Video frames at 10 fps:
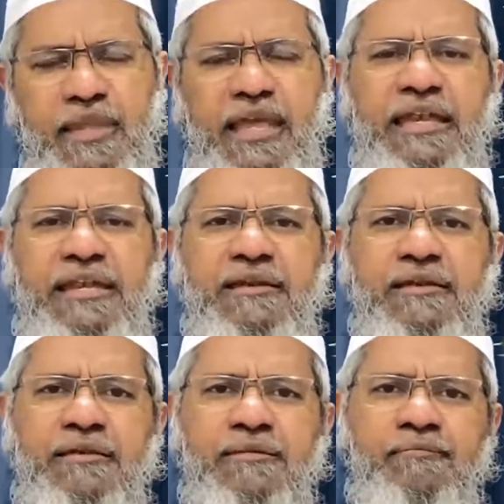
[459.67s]

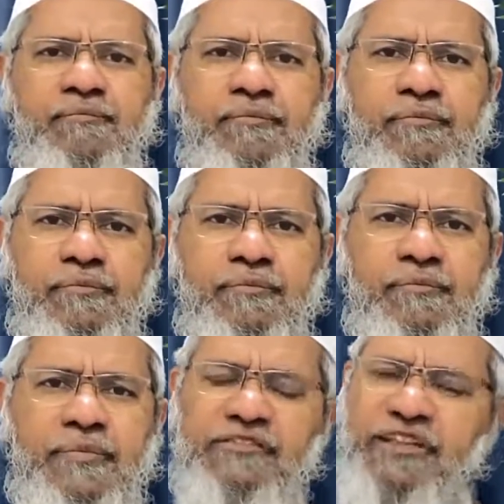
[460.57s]
in
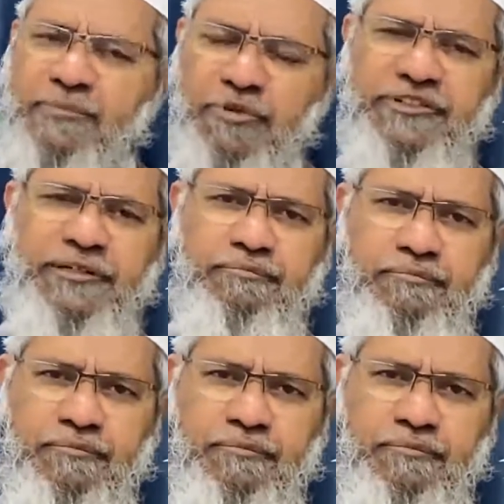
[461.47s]
Sahih Muslim,